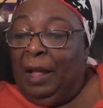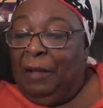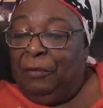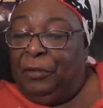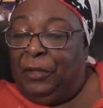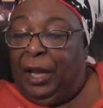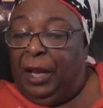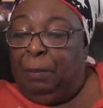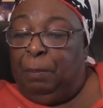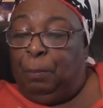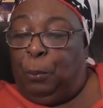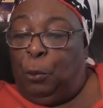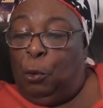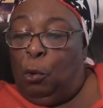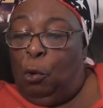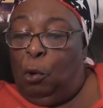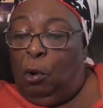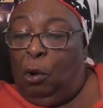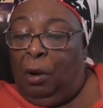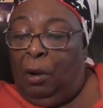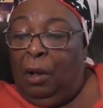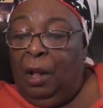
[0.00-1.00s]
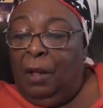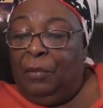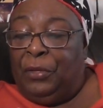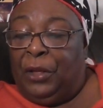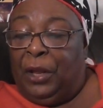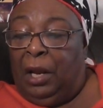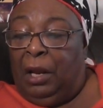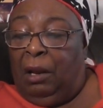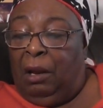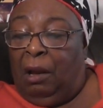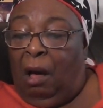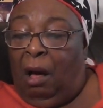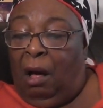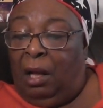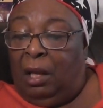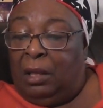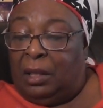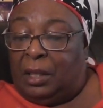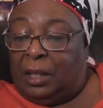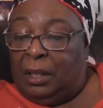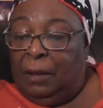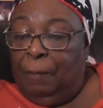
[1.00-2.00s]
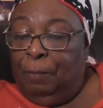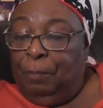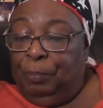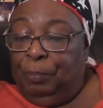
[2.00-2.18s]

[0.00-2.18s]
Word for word: Then pour the lot